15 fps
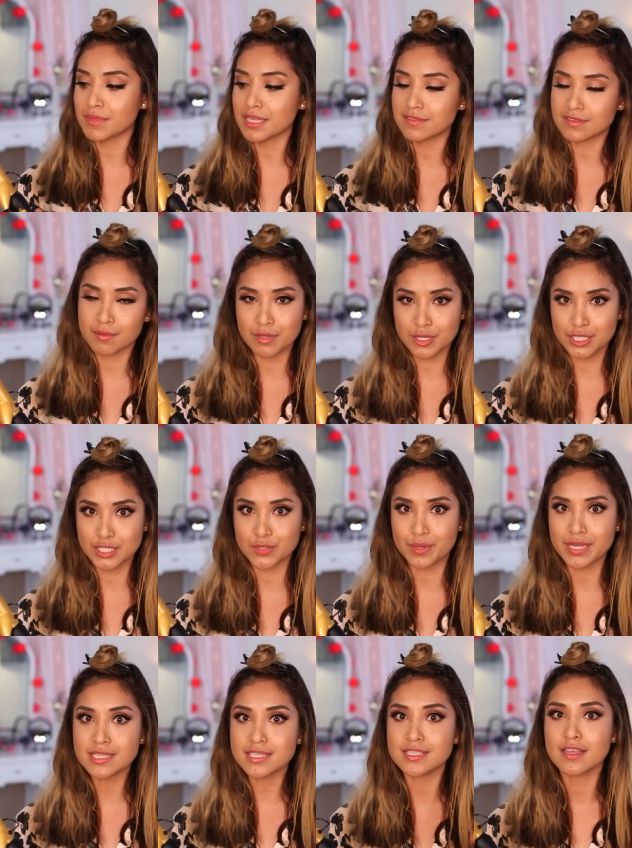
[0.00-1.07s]
something similar
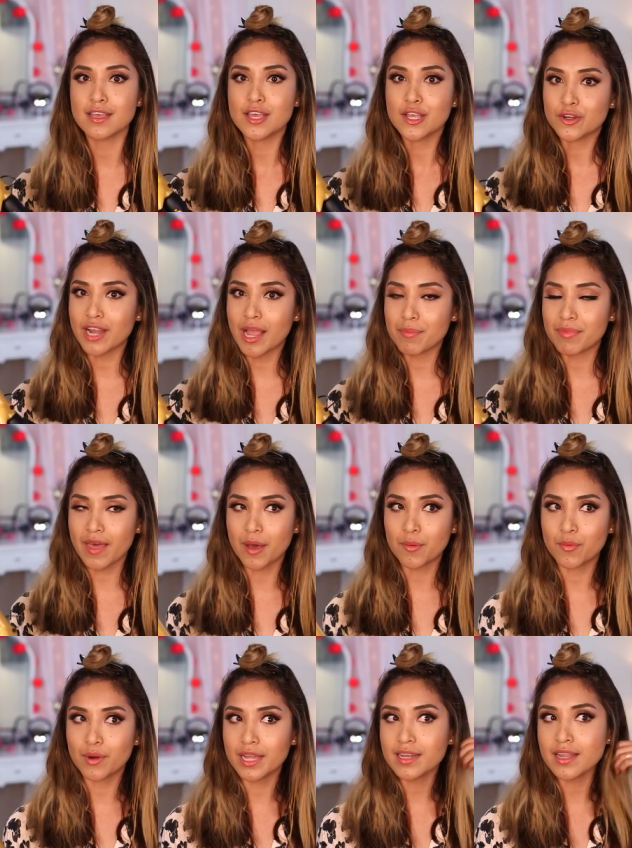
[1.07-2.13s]
to it, grab
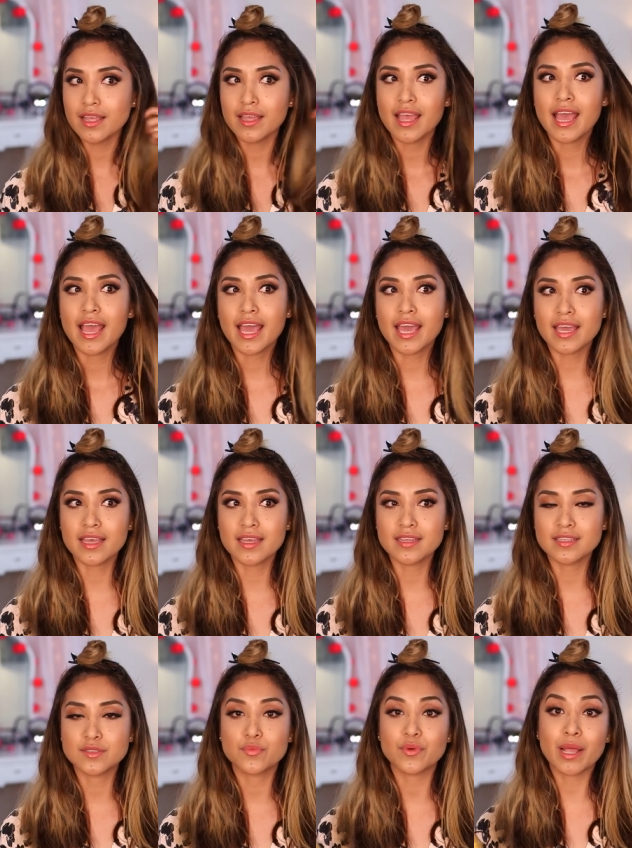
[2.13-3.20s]
that one.
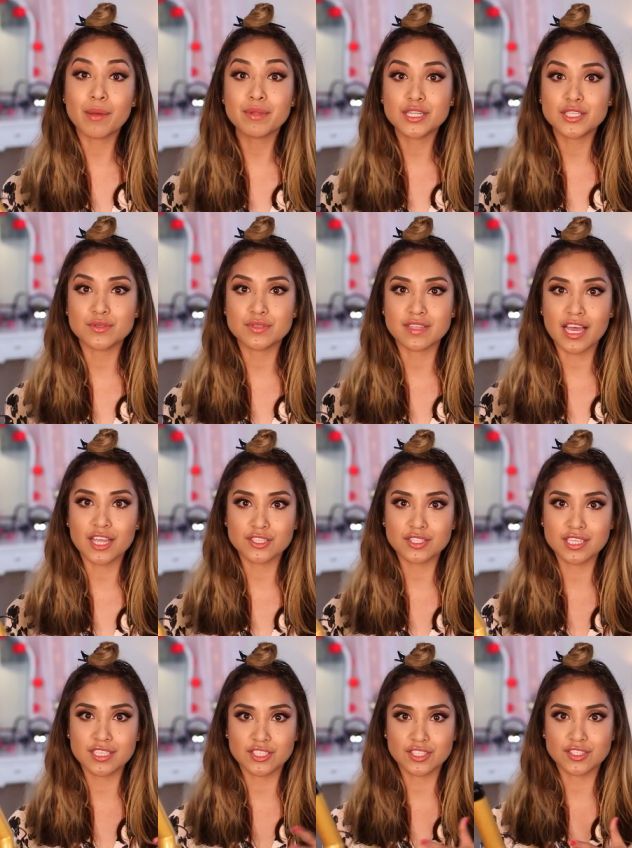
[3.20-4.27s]
And what I'm gonna do is
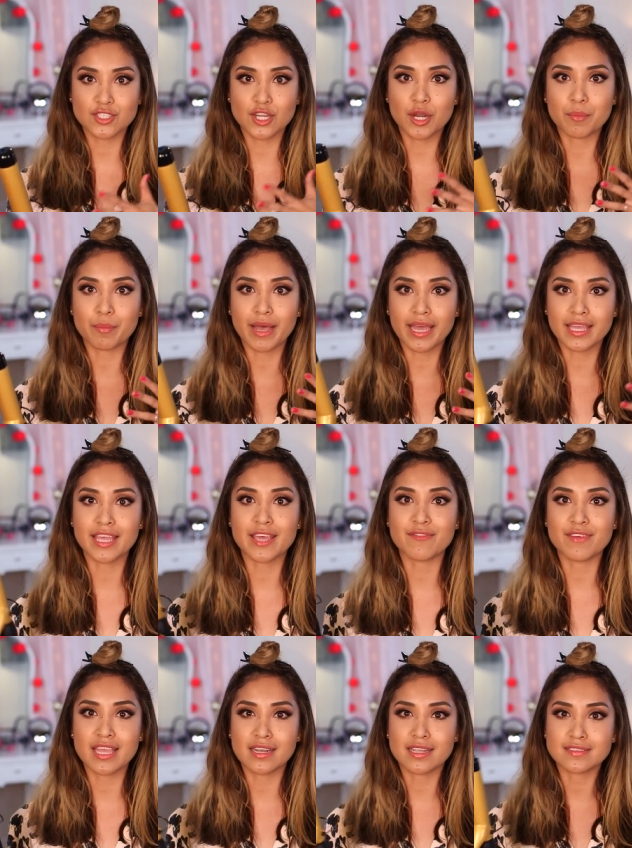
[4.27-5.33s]
actually just start by
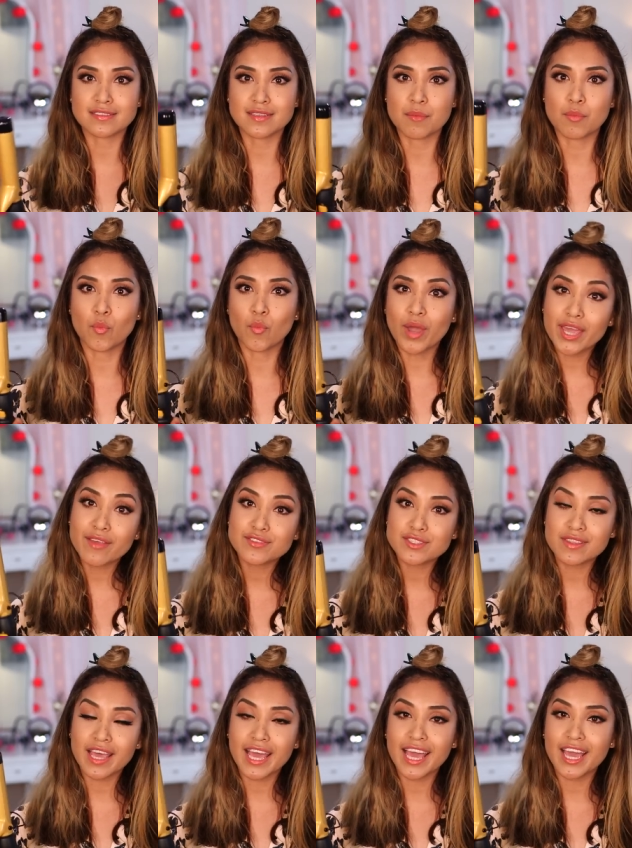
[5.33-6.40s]
giving some wave
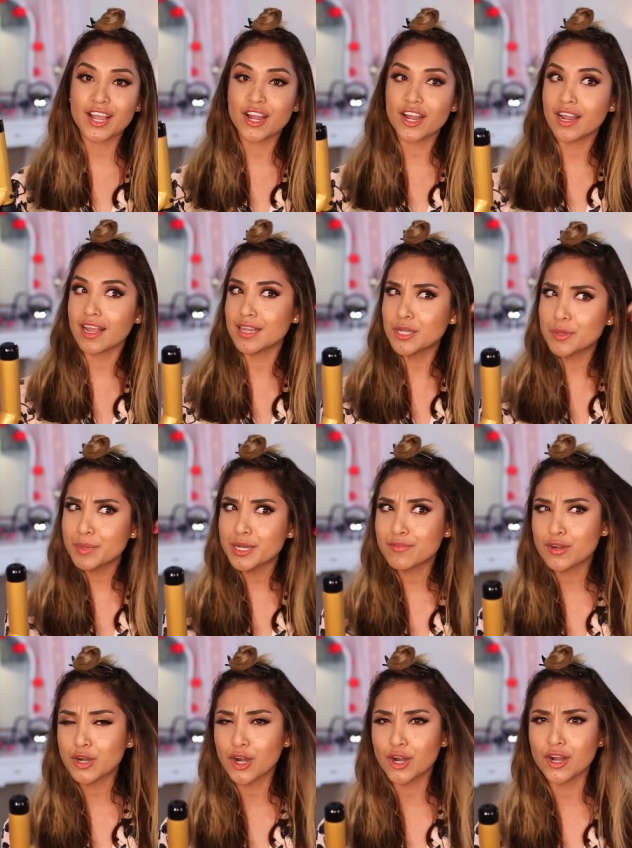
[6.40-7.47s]
to the hair, a little bit
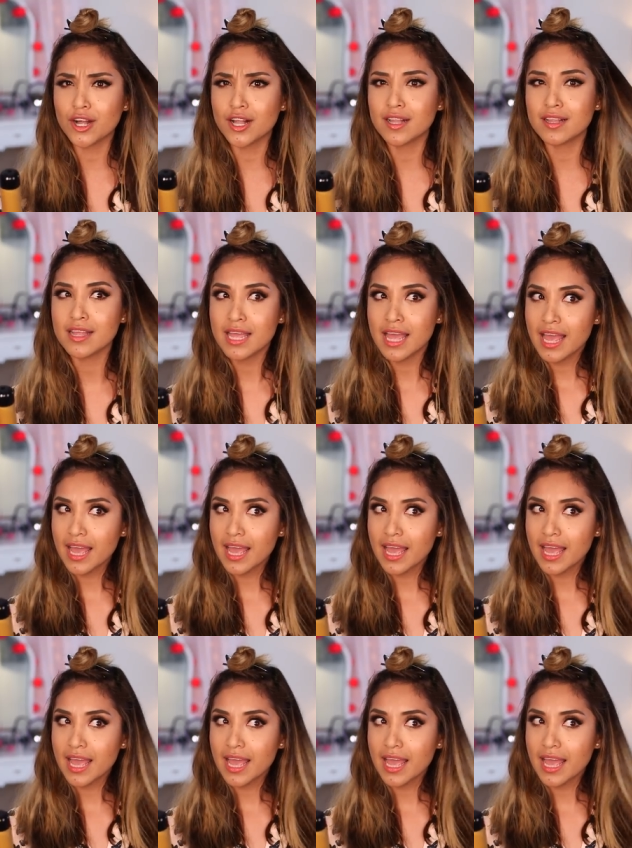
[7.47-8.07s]
of curl,